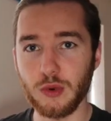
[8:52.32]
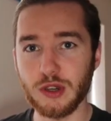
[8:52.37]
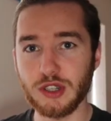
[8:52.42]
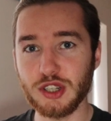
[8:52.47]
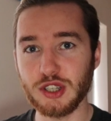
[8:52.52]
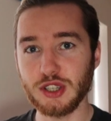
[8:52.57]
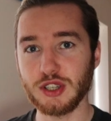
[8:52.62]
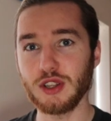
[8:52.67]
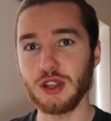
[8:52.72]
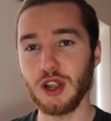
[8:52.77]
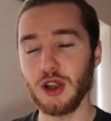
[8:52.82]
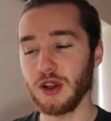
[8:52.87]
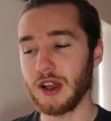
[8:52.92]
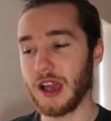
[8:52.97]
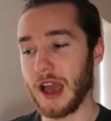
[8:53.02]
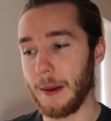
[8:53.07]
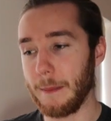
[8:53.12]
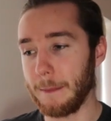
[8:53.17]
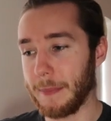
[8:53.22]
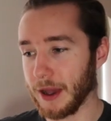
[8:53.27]
we're just going to
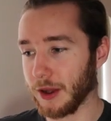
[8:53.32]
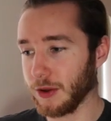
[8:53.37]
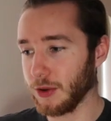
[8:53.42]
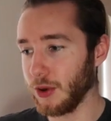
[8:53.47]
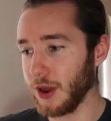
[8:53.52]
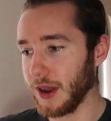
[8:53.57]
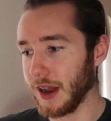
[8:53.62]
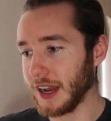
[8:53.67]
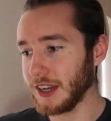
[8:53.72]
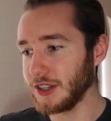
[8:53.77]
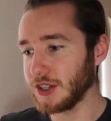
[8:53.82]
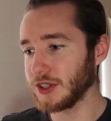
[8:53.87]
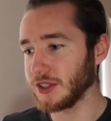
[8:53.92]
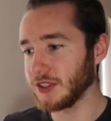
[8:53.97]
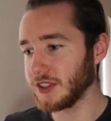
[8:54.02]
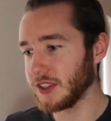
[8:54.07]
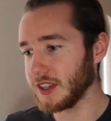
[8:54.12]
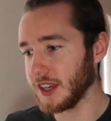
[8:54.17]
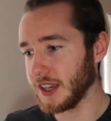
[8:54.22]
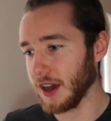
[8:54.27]
look at Bitcoin. As you
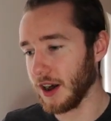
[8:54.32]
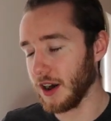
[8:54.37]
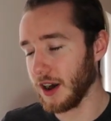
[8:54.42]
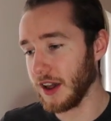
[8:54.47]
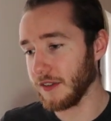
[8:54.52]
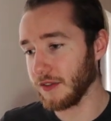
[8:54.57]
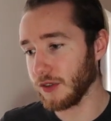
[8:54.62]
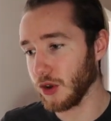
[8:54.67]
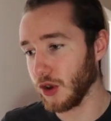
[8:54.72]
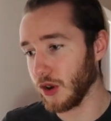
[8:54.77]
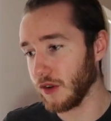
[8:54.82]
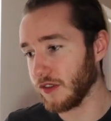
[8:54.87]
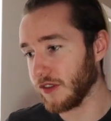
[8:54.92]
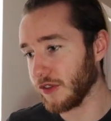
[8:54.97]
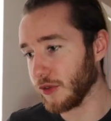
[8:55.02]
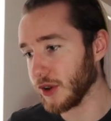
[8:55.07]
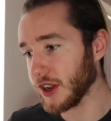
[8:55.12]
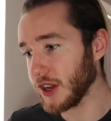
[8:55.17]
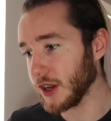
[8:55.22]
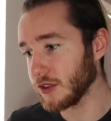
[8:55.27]
can see, I've got
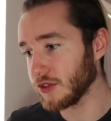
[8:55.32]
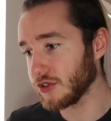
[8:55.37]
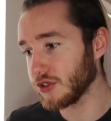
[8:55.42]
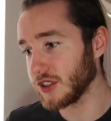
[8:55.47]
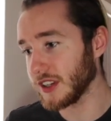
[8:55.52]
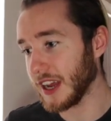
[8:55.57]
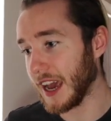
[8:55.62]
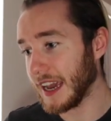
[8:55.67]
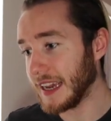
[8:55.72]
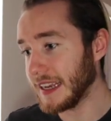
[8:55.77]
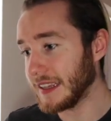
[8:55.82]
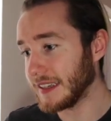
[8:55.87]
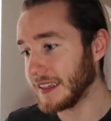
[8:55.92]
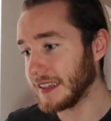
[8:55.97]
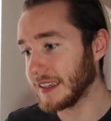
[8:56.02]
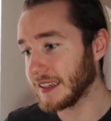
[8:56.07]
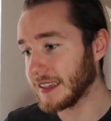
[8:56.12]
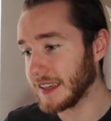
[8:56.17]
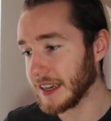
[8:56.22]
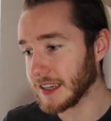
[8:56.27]

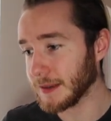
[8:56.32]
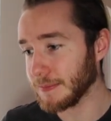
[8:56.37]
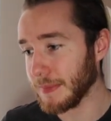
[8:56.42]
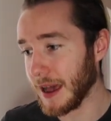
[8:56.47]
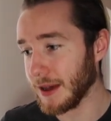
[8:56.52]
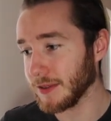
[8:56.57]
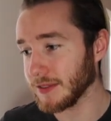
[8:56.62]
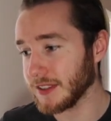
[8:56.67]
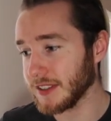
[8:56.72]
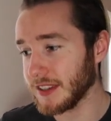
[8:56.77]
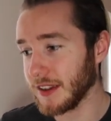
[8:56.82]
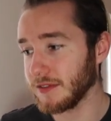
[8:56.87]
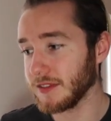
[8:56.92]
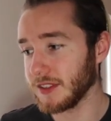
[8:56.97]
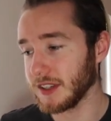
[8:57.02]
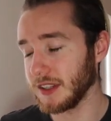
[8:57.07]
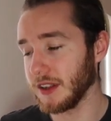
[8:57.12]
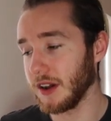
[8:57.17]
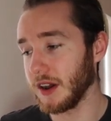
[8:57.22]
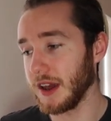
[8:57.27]

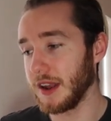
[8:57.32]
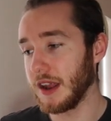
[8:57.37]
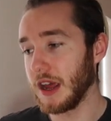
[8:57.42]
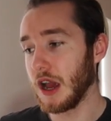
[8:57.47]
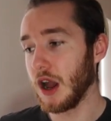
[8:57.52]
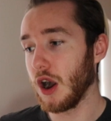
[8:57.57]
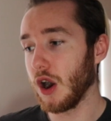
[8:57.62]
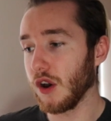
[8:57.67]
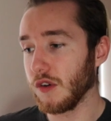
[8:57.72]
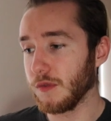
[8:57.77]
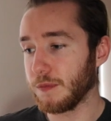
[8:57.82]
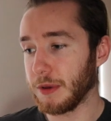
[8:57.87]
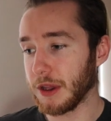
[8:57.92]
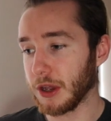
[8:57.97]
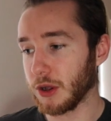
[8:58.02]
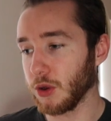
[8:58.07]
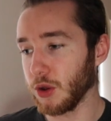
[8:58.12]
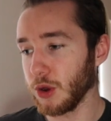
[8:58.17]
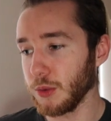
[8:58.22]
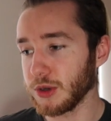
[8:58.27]
£386.79 of
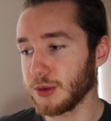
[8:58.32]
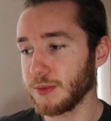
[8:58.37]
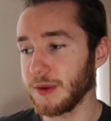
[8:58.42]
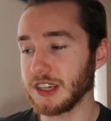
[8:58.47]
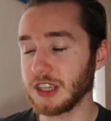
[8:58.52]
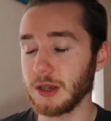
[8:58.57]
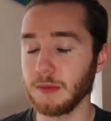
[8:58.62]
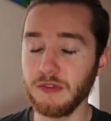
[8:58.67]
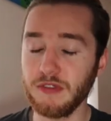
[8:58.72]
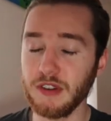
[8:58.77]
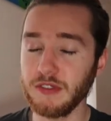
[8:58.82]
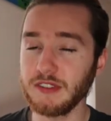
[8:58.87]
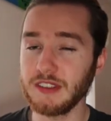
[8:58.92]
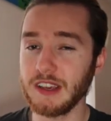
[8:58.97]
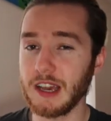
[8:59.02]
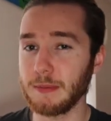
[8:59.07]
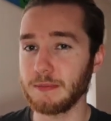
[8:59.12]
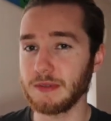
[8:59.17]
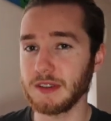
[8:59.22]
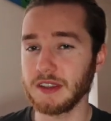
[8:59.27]
Bitcoin, which makes up
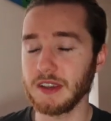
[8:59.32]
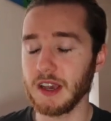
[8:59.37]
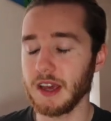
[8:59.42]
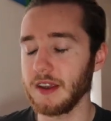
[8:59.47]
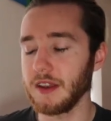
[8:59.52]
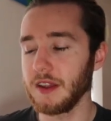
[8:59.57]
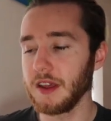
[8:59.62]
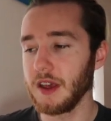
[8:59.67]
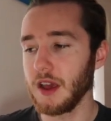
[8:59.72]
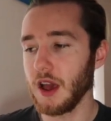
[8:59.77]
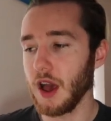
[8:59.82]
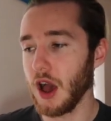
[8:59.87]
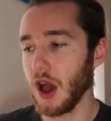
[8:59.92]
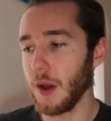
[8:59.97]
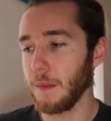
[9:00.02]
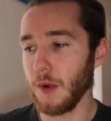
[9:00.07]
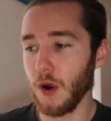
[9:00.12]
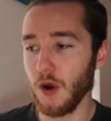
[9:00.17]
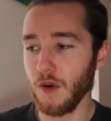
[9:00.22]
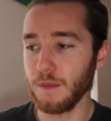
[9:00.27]
58%
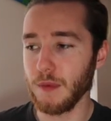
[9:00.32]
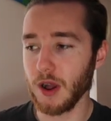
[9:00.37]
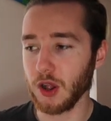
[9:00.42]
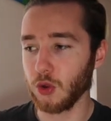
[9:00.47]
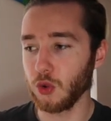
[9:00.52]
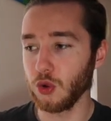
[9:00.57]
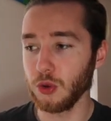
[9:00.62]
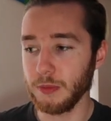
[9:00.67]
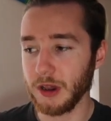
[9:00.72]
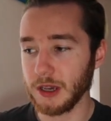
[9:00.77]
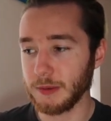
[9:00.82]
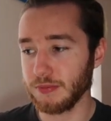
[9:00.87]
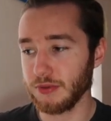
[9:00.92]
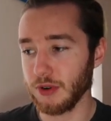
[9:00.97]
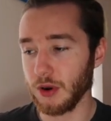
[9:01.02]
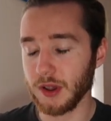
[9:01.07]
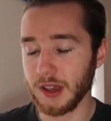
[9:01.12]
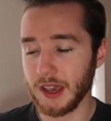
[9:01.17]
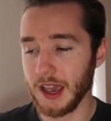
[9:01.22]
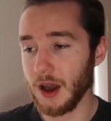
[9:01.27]
of my Coinbase
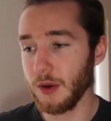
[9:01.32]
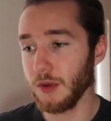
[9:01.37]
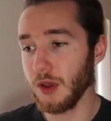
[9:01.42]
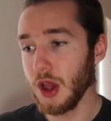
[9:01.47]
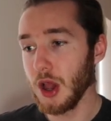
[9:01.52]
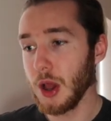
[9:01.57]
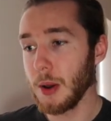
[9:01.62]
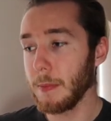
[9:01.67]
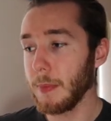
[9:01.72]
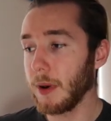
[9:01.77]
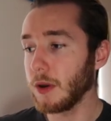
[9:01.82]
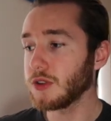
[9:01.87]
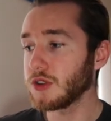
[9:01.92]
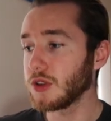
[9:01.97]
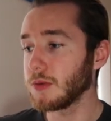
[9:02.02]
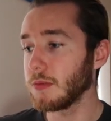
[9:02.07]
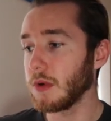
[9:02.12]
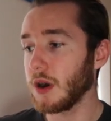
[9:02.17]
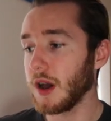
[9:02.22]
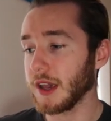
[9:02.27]
Pro account. Most
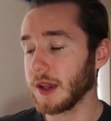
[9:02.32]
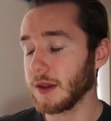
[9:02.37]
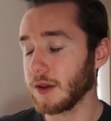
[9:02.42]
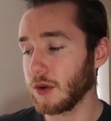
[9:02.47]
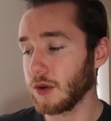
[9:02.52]
of my